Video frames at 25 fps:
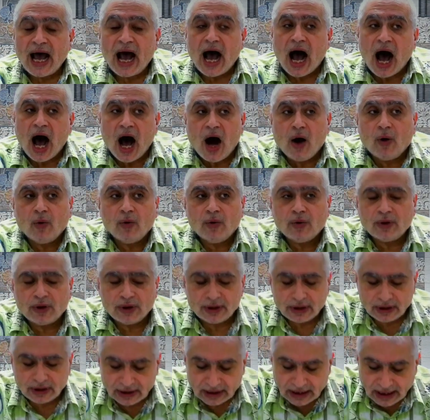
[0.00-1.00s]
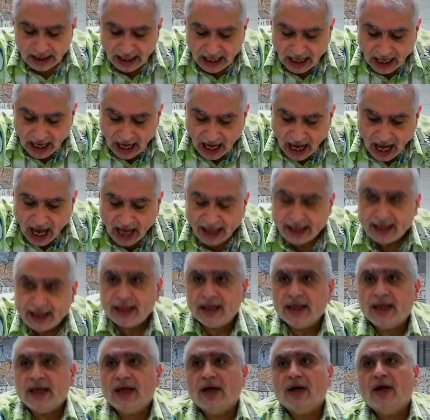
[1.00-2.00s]
How
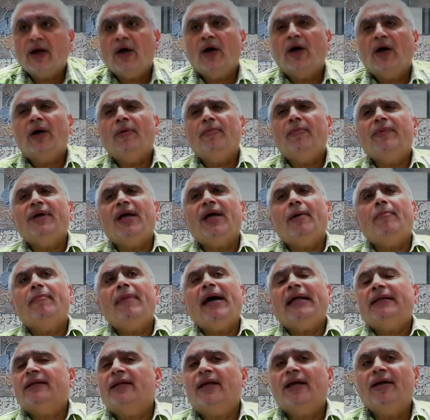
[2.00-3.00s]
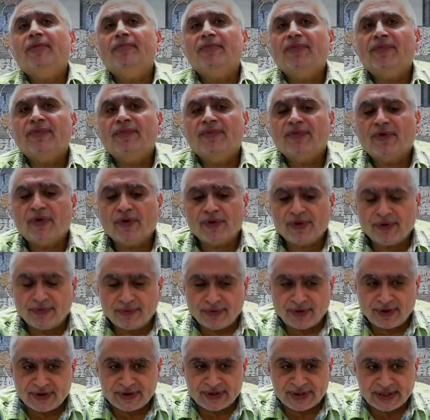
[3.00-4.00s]
I met him for the
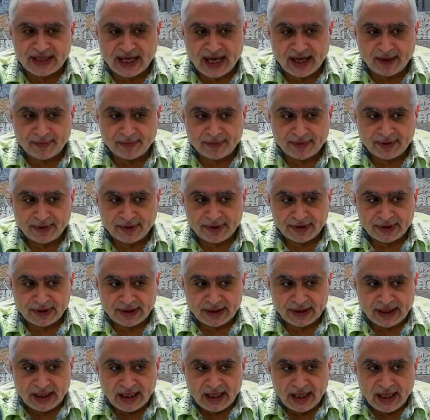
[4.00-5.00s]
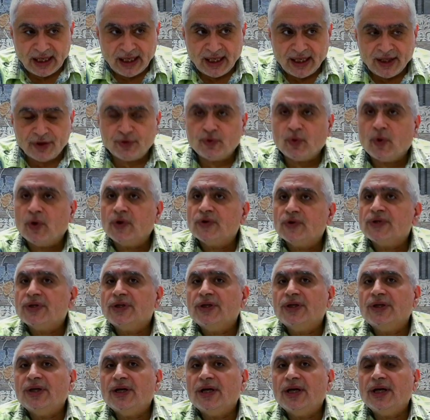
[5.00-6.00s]
first time? It was
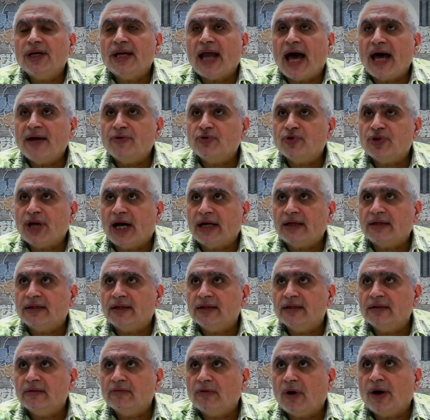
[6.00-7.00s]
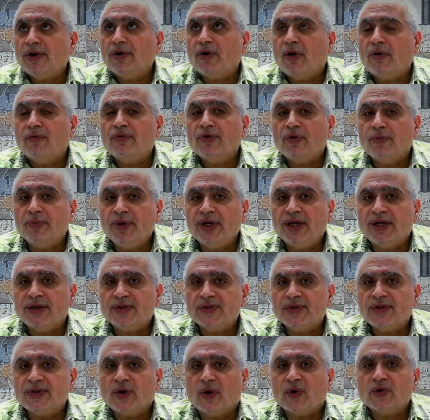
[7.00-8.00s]
in Ayushakti, one of the
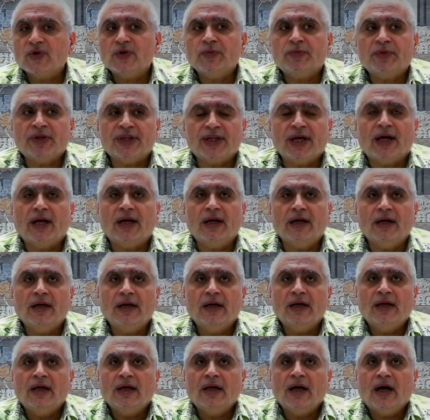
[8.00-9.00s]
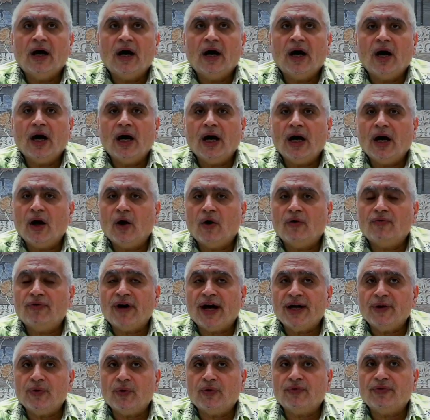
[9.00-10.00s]
biggest hospitals of
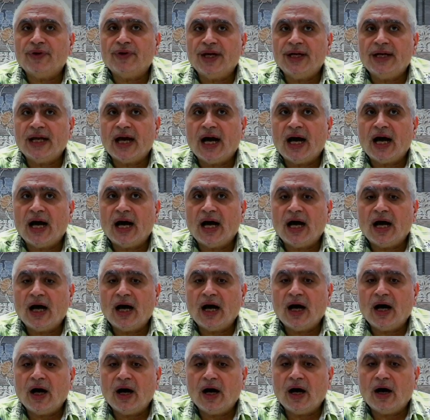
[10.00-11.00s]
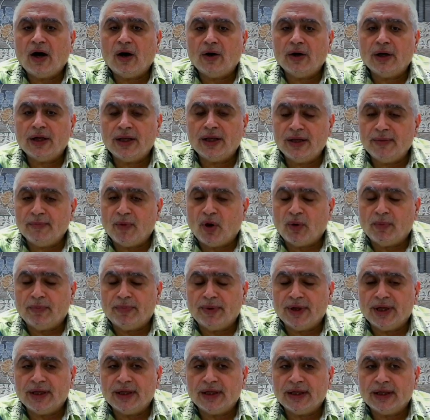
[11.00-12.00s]
Ayurveda in
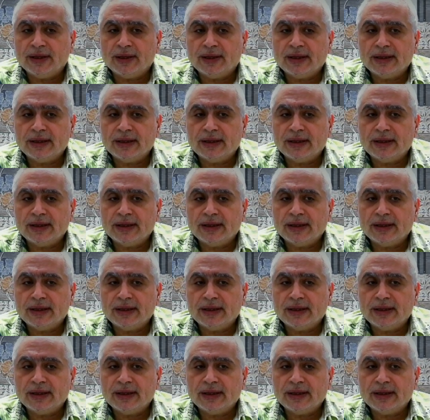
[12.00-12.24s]
Mumbai.